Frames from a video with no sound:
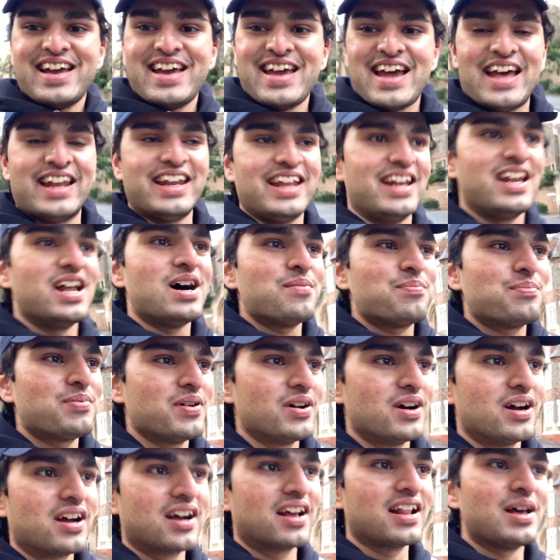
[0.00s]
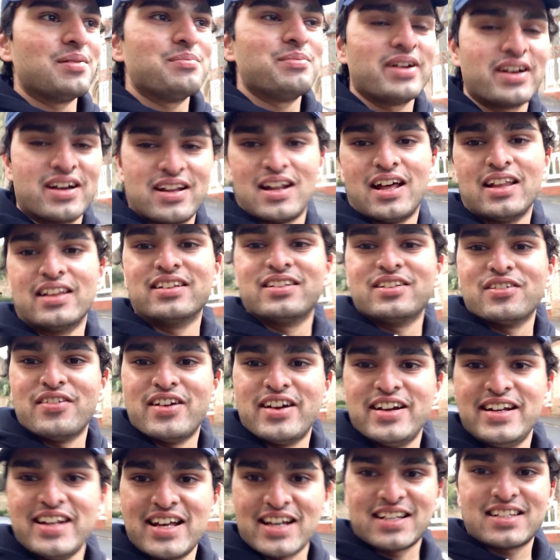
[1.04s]
and end up climbing another the
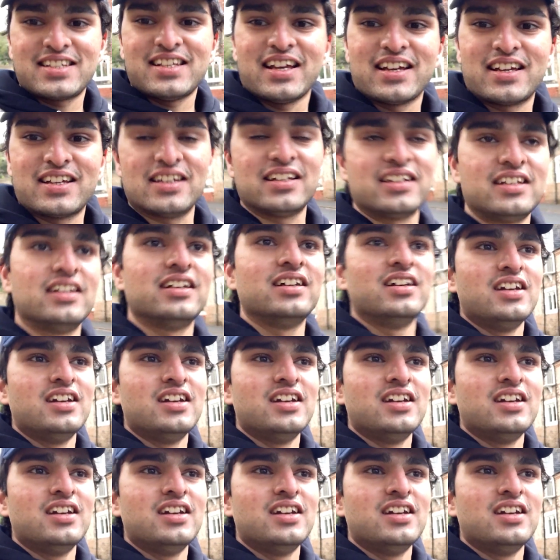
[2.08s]
very next second.